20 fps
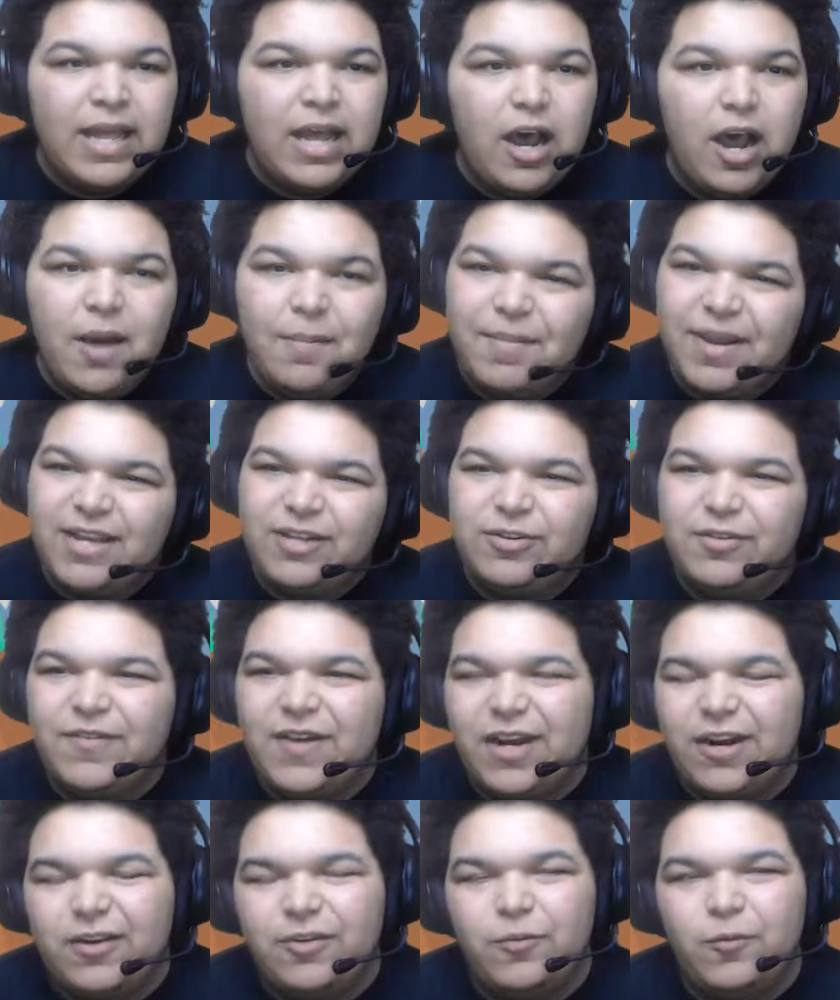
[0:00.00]
Up next, we've
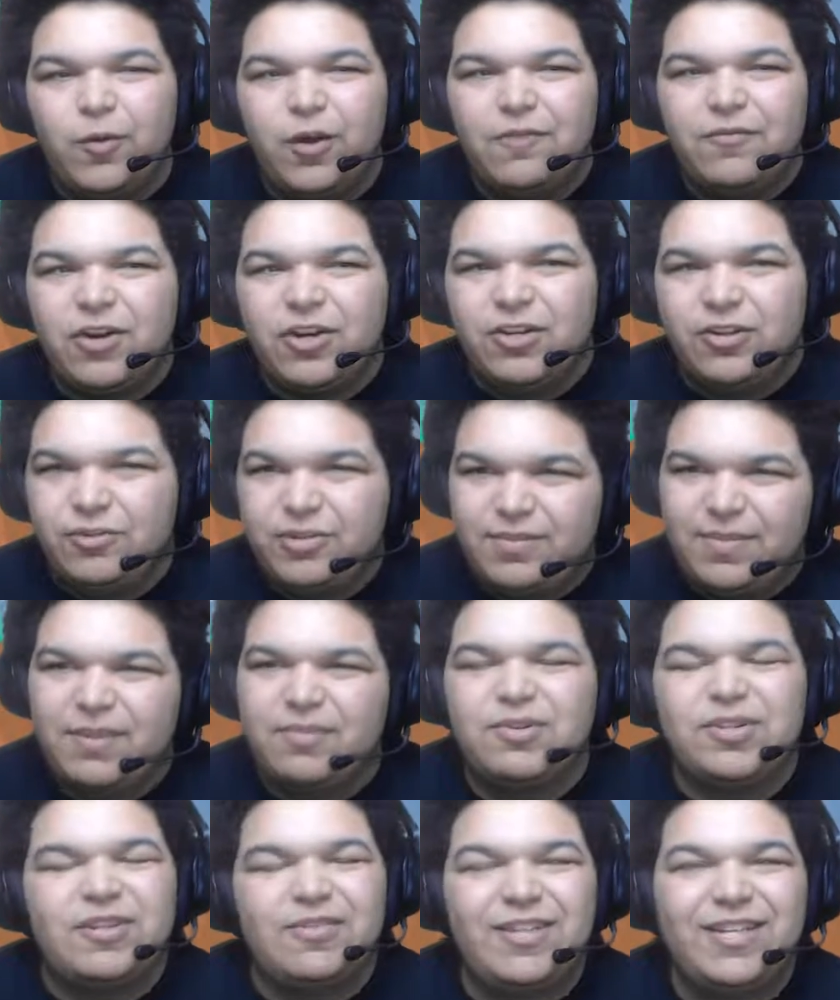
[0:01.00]
got our one of our newest
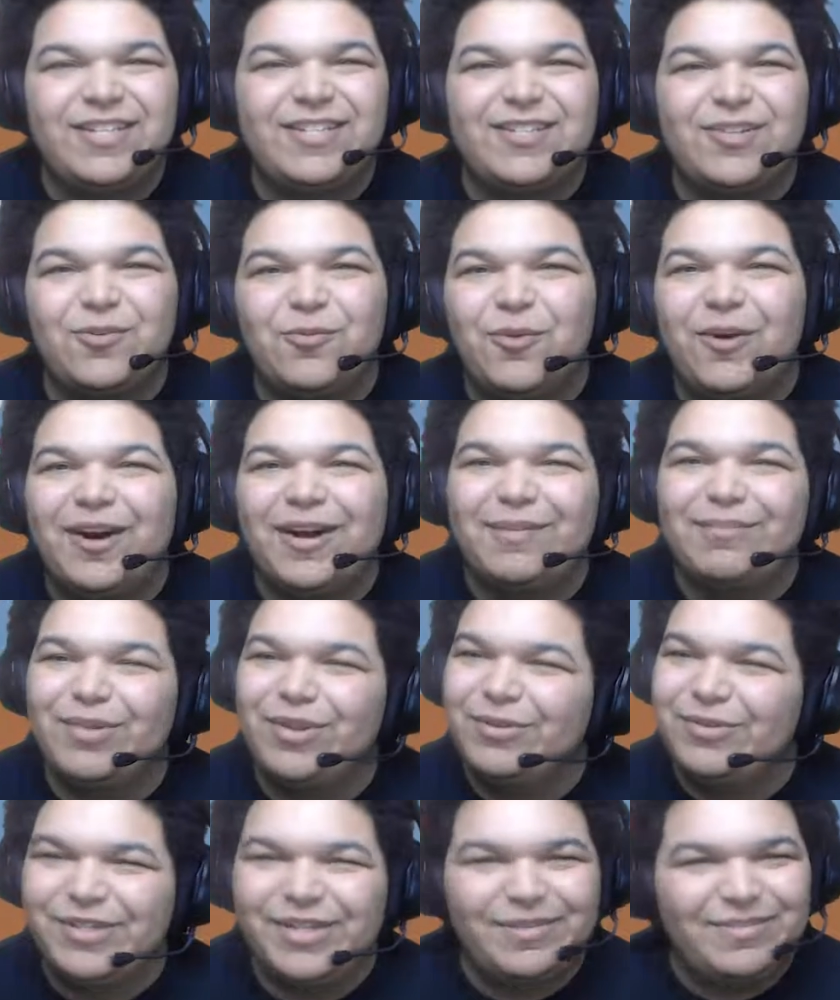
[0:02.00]
members of the squad,
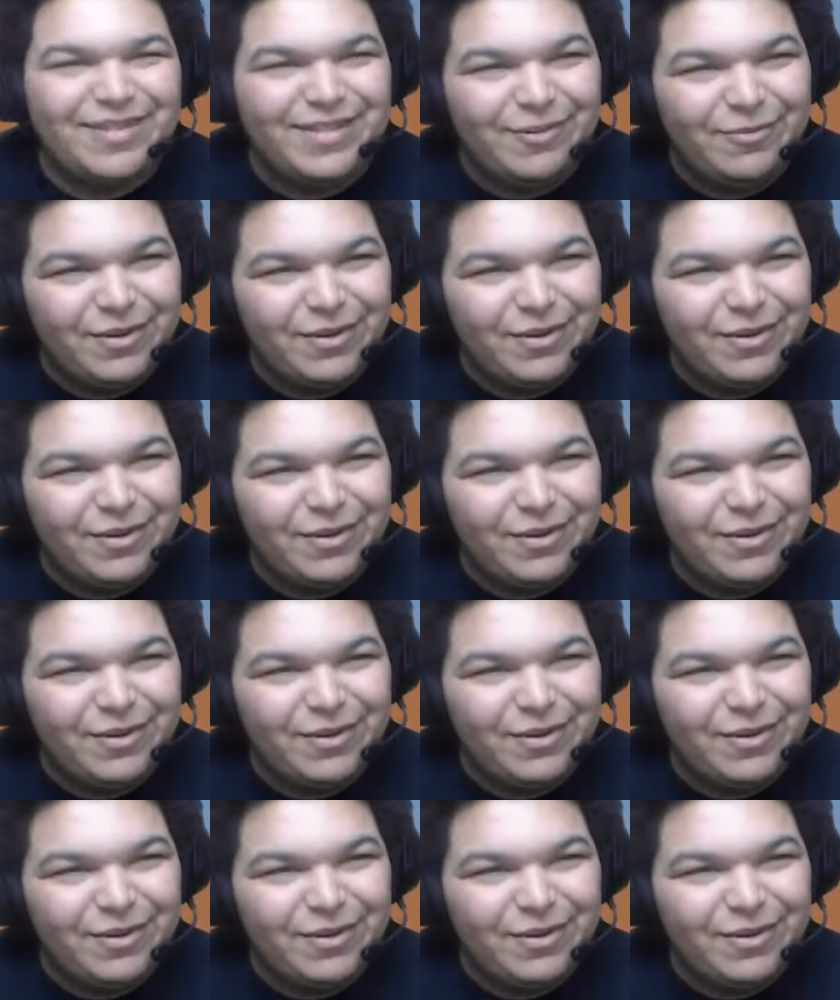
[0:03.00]
Blowjob C.